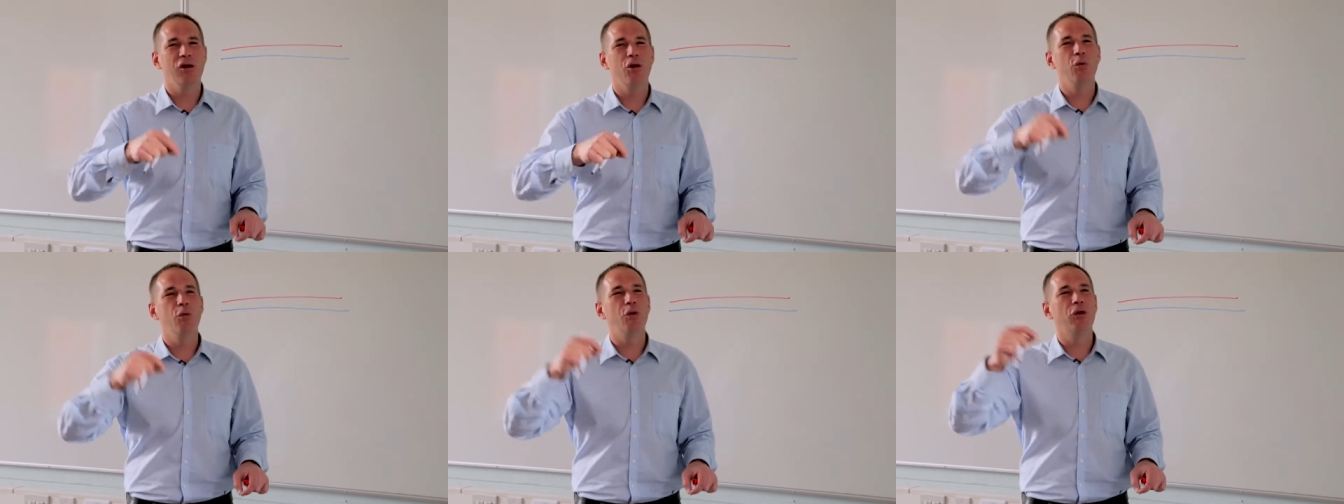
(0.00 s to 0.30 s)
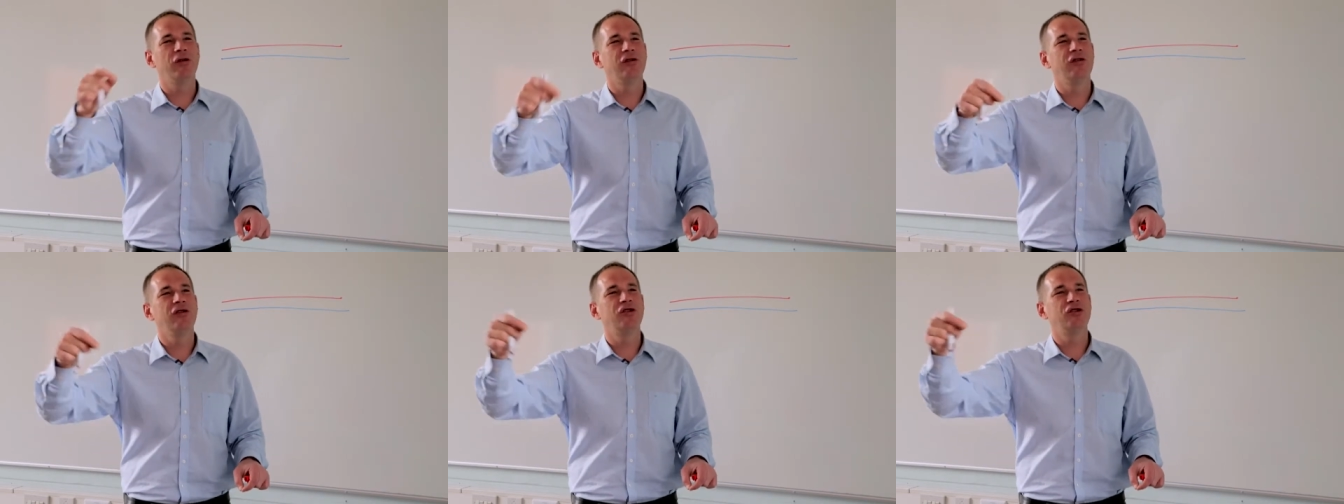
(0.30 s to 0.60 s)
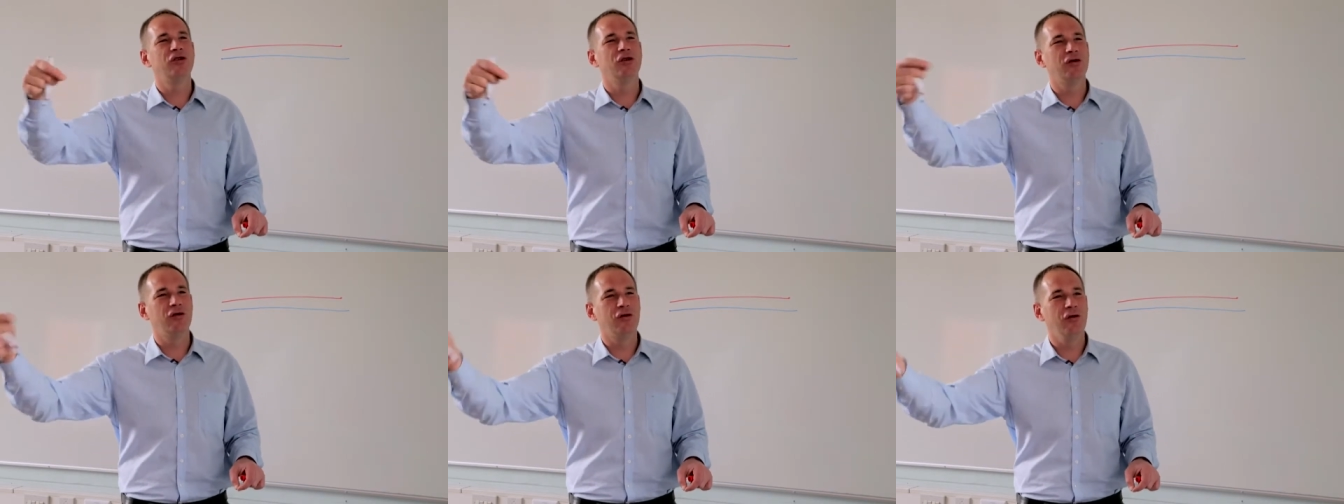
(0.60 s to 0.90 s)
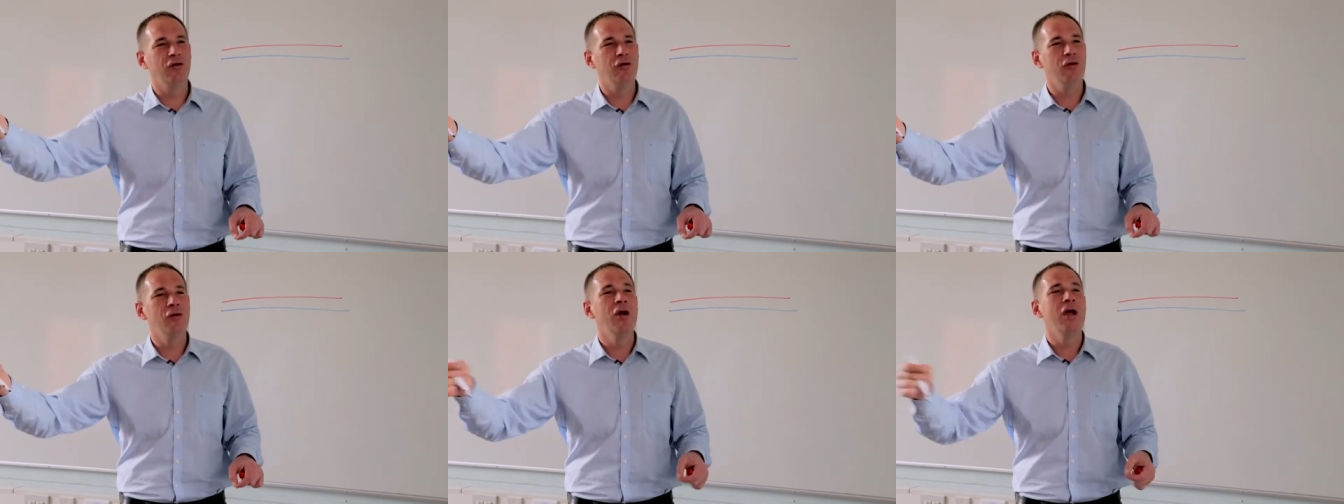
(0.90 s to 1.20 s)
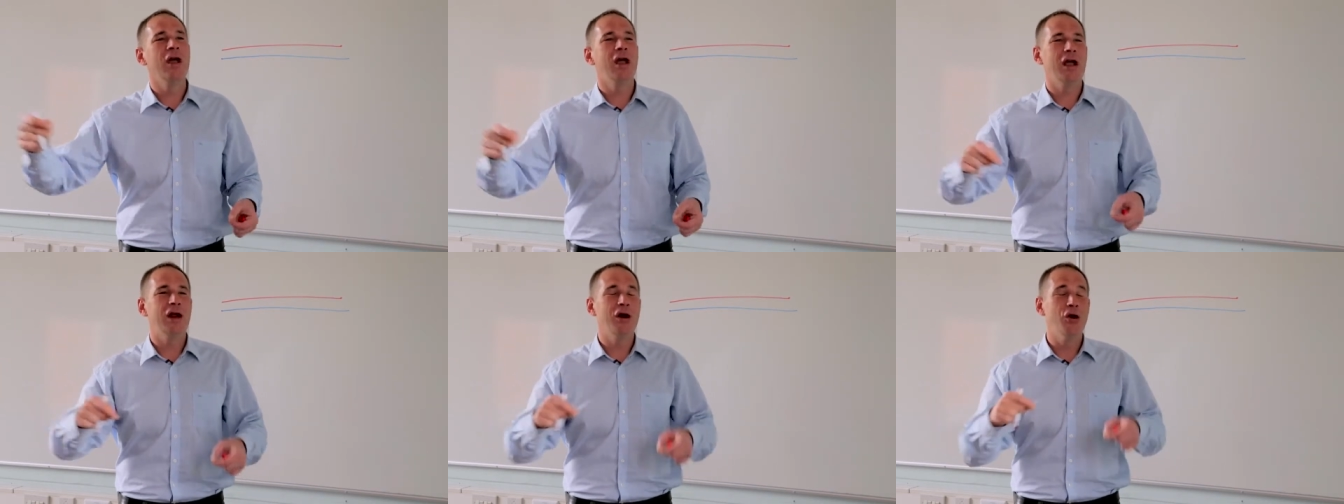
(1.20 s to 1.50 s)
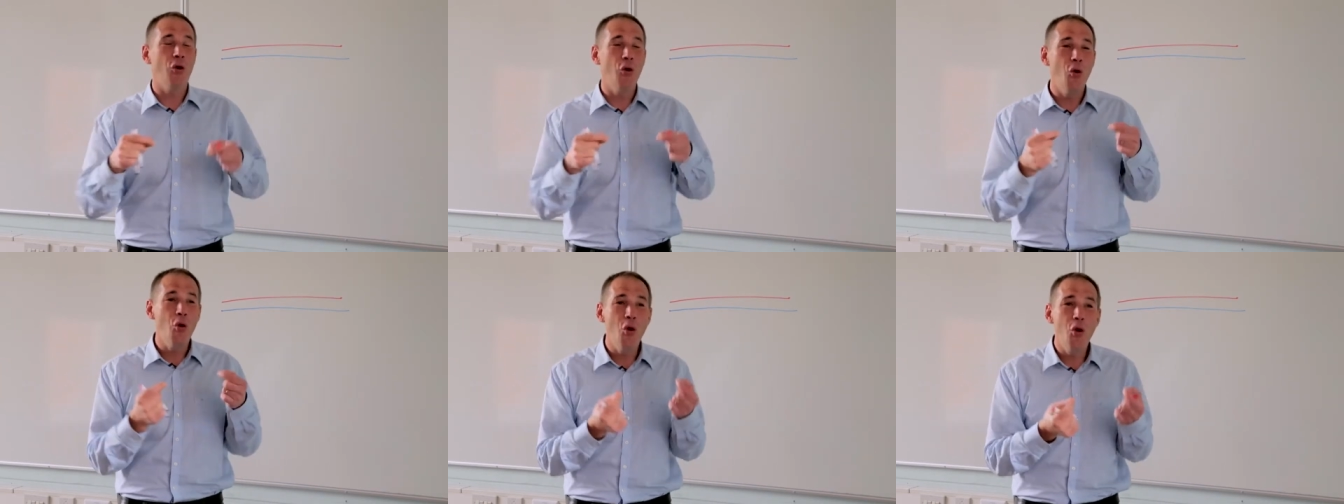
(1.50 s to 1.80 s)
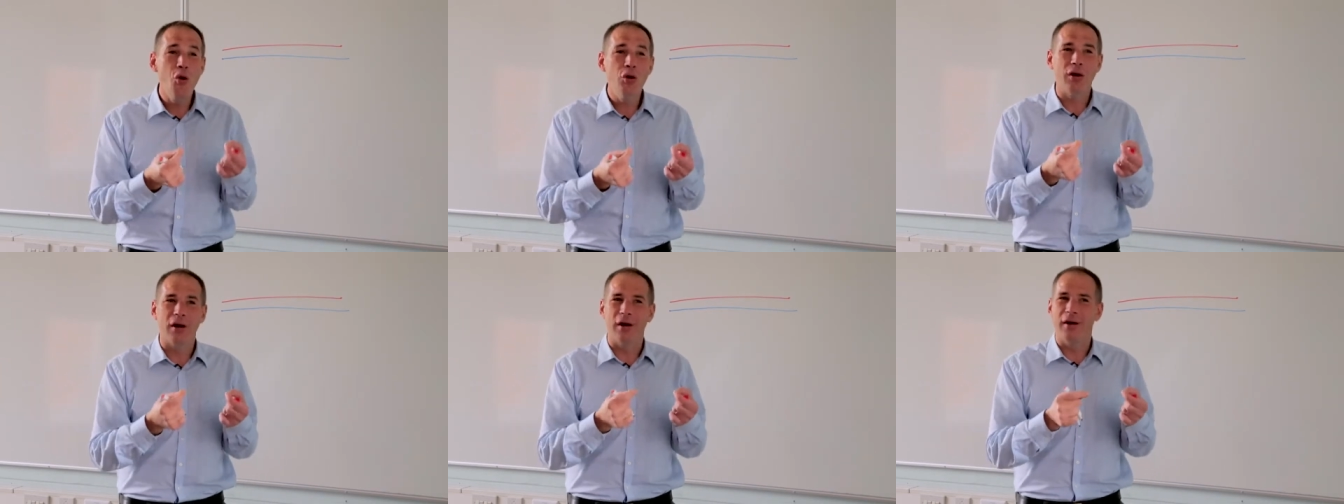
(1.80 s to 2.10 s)
you what you should do in
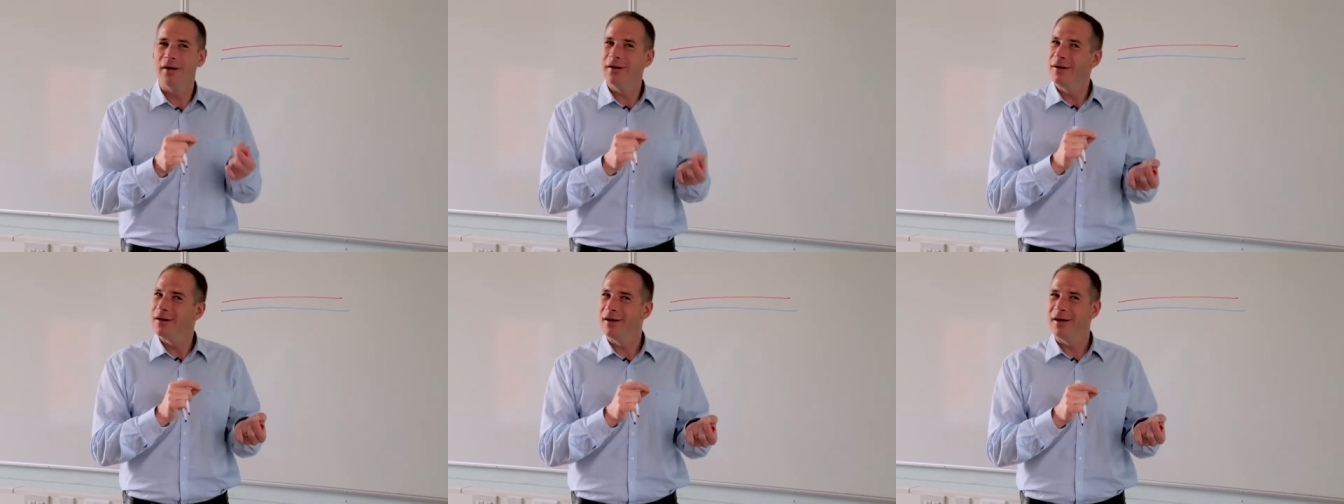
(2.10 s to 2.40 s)
order